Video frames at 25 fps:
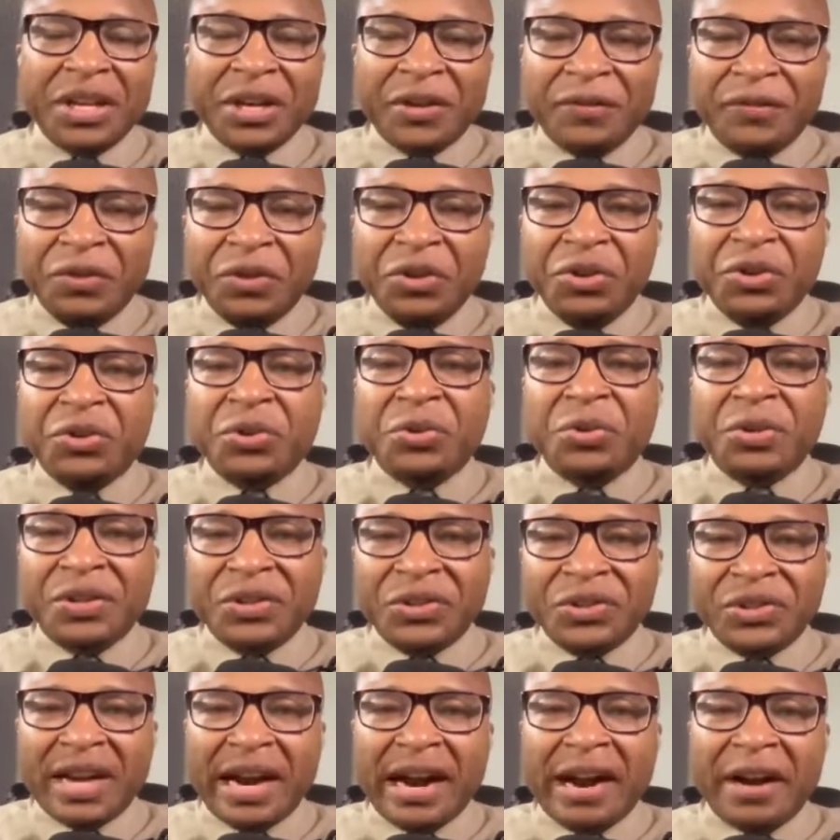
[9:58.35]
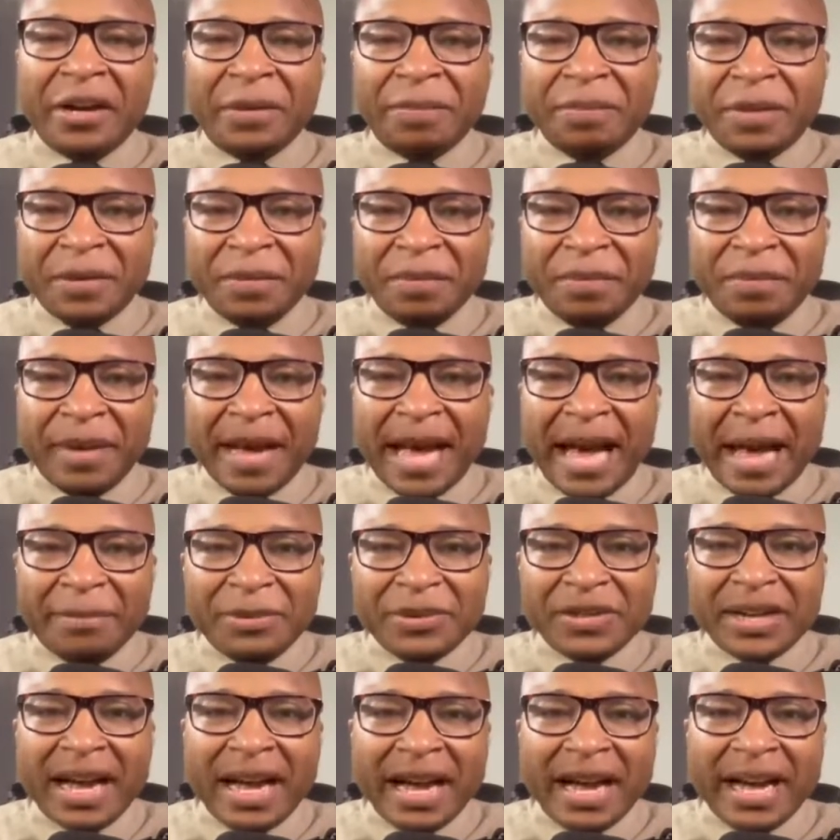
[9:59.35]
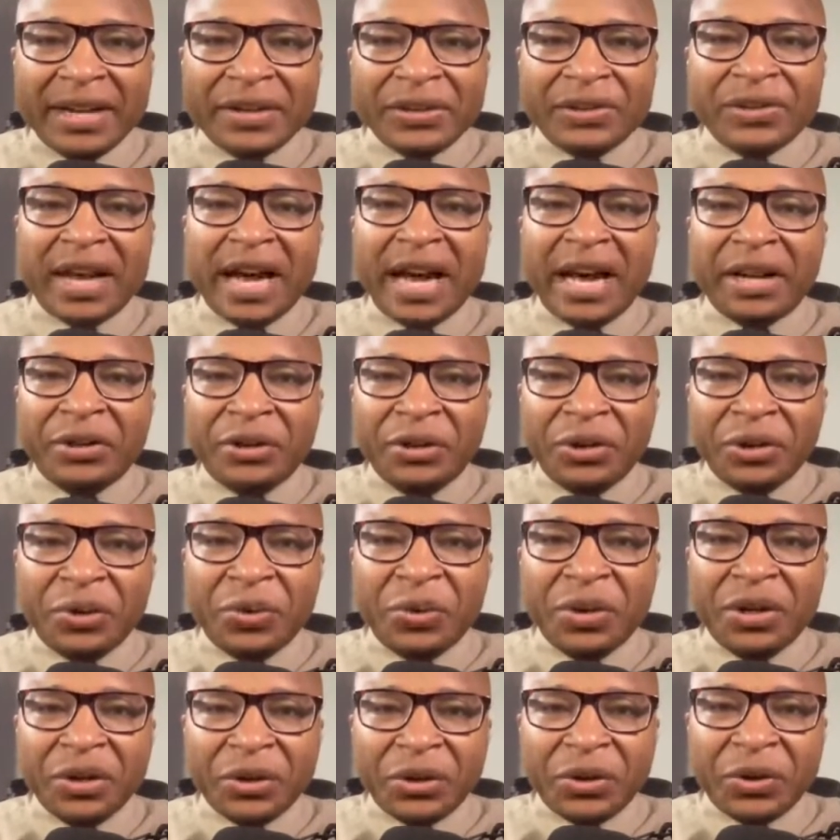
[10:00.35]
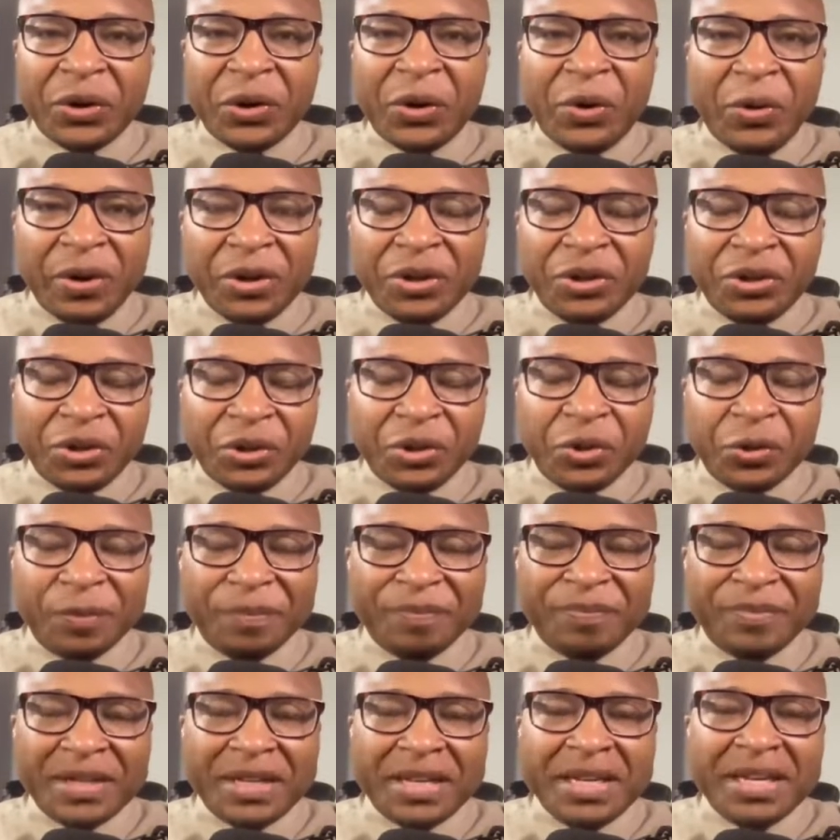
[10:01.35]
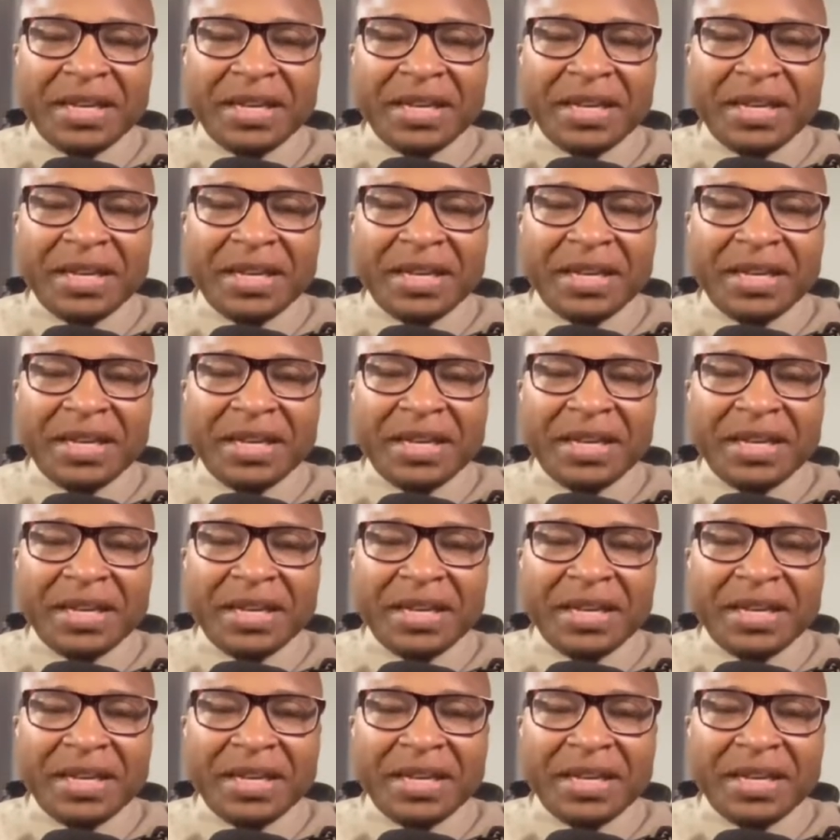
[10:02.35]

If you desire to be baptized, I do encourage you